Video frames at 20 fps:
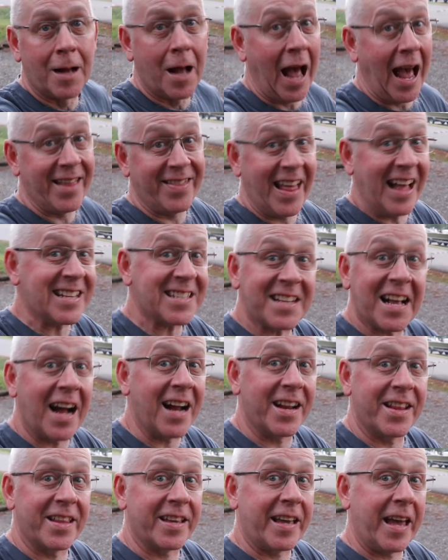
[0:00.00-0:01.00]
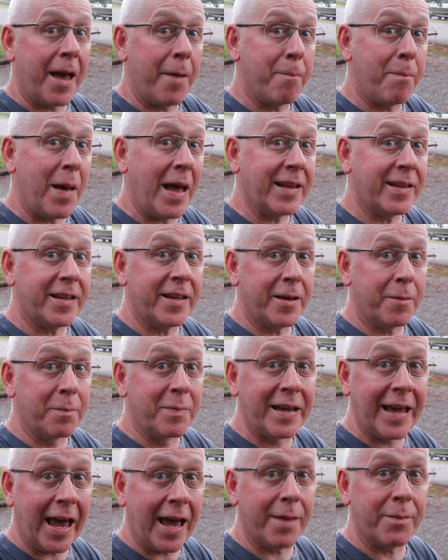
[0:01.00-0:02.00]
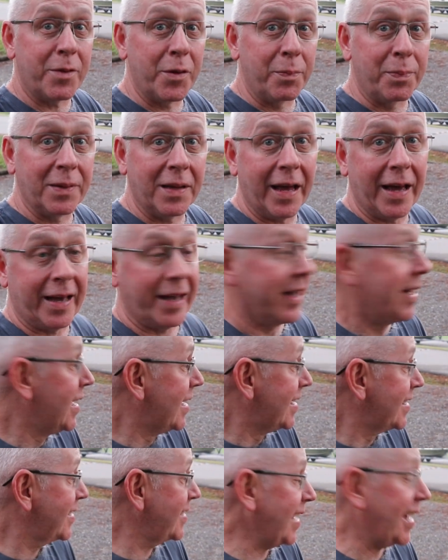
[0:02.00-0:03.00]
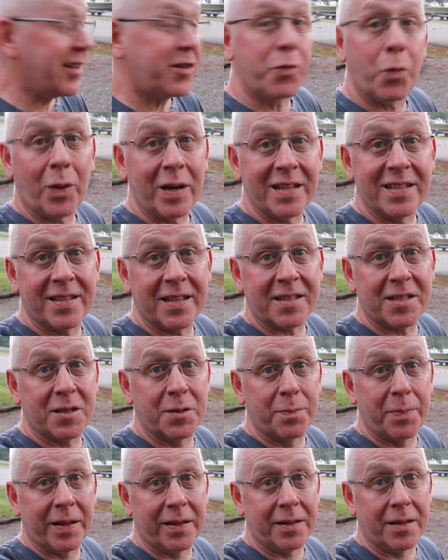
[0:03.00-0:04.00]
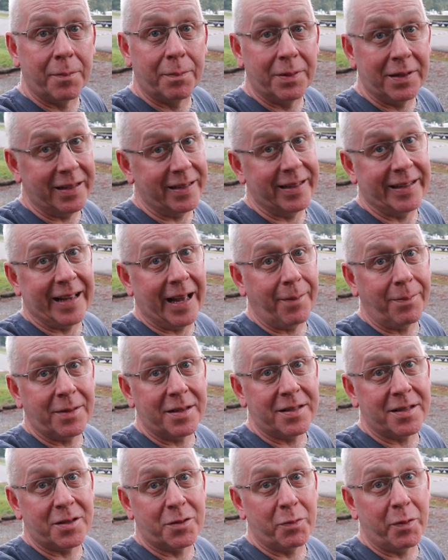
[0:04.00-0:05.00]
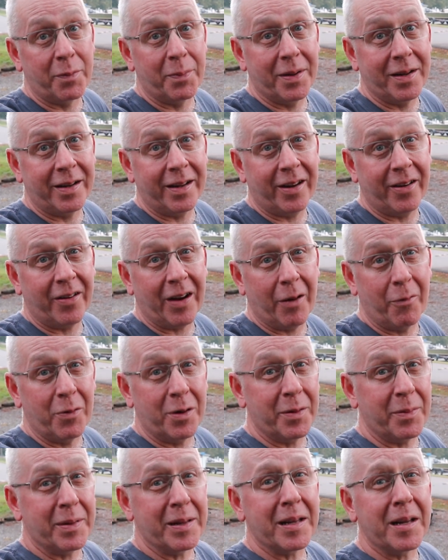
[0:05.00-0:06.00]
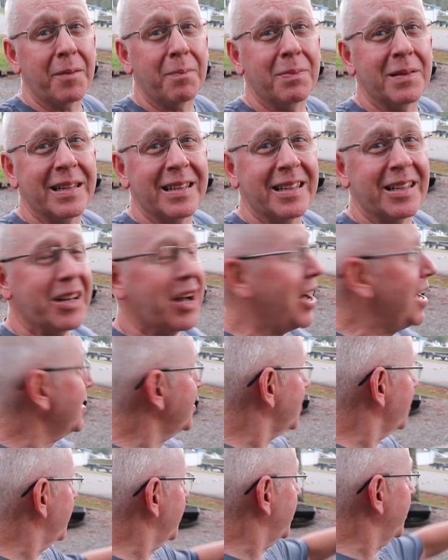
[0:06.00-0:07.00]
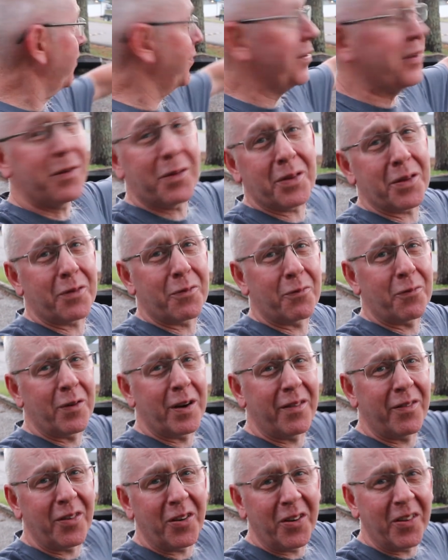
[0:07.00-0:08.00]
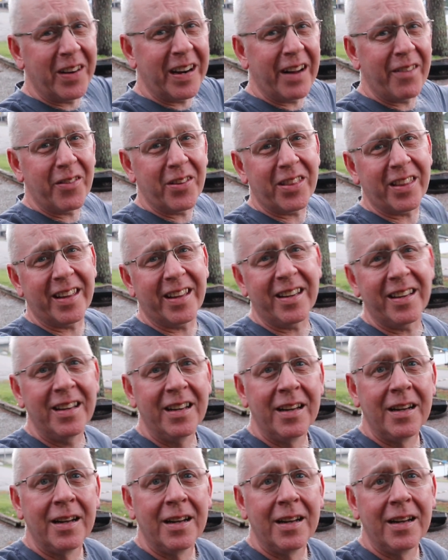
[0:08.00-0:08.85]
And that's kind of the Campendium game you play. Site 26 has been completely empty since we've been here, and would have been completely awesome with a view of the river and everything